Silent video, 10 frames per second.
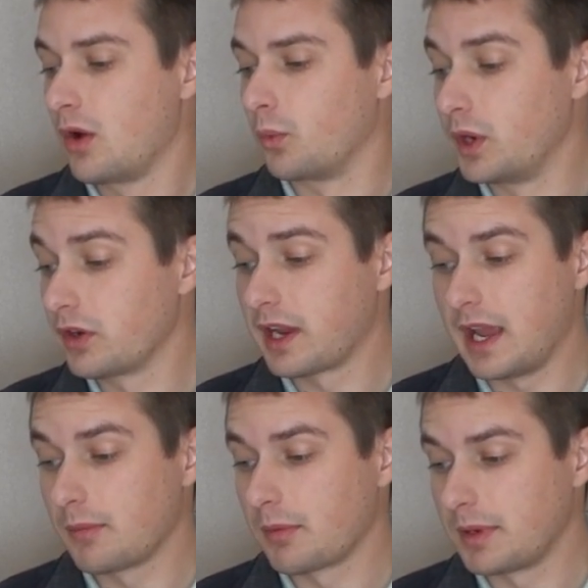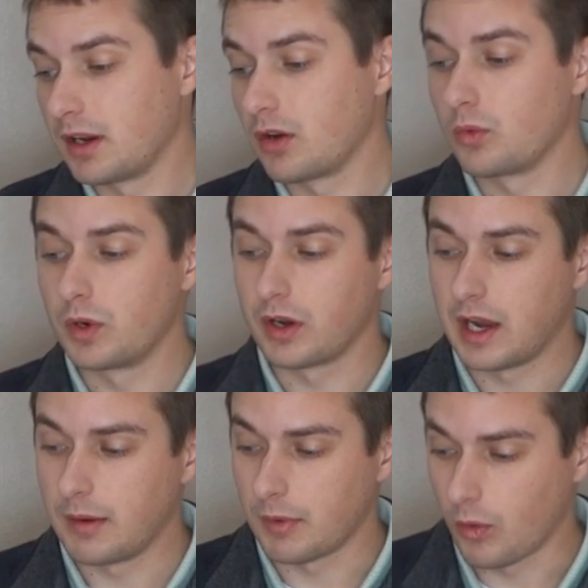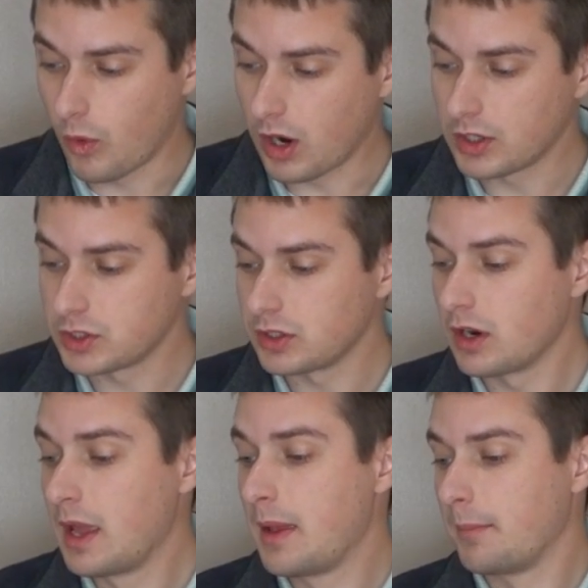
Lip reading: rear camera mirror, rear camera washer,